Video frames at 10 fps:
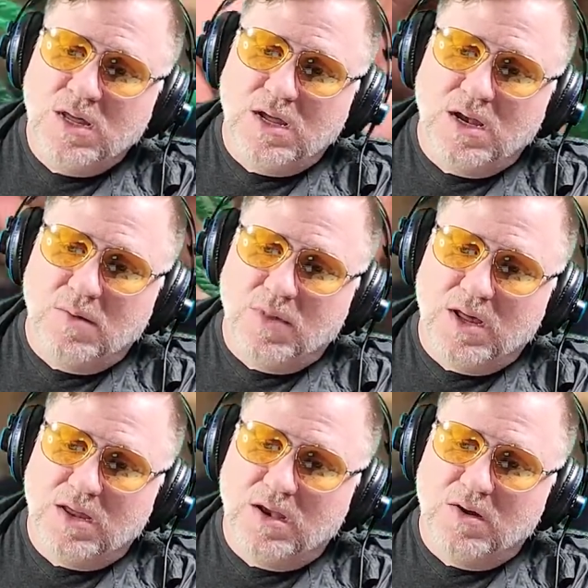And I'm
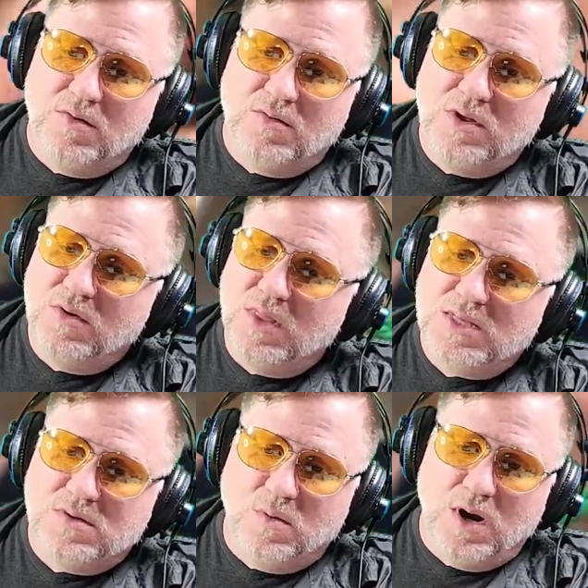like, you know, dude,
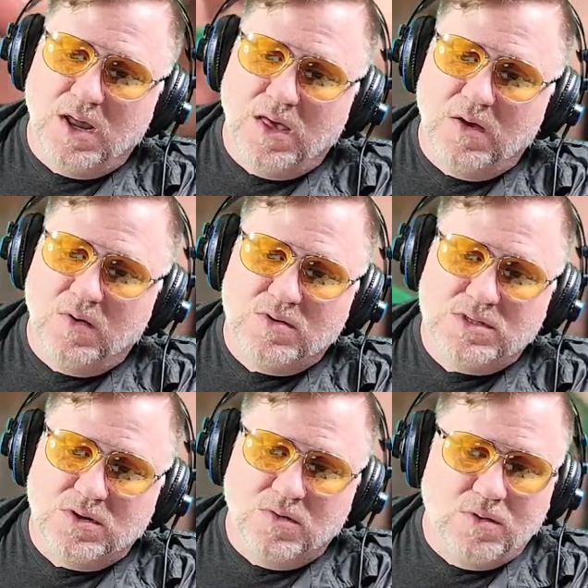that's the way to go.
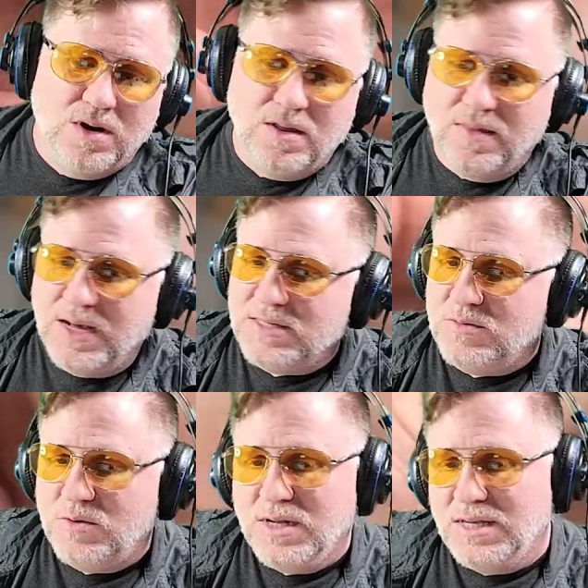So
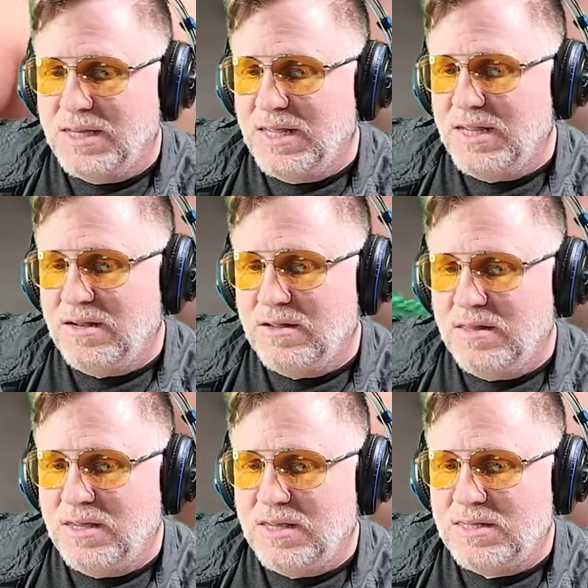that's what I did on
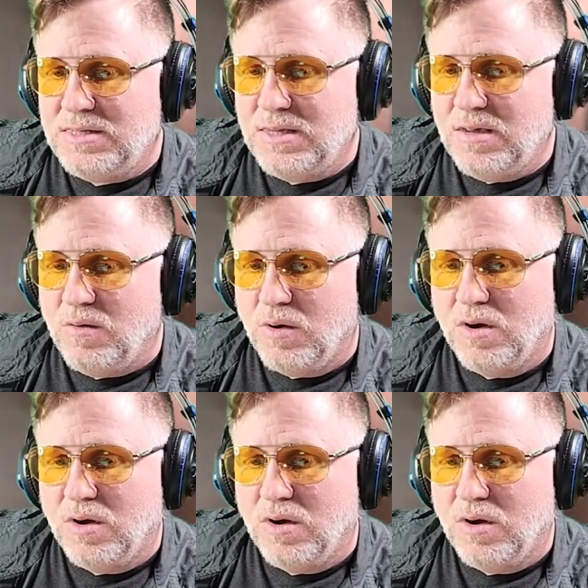this. Went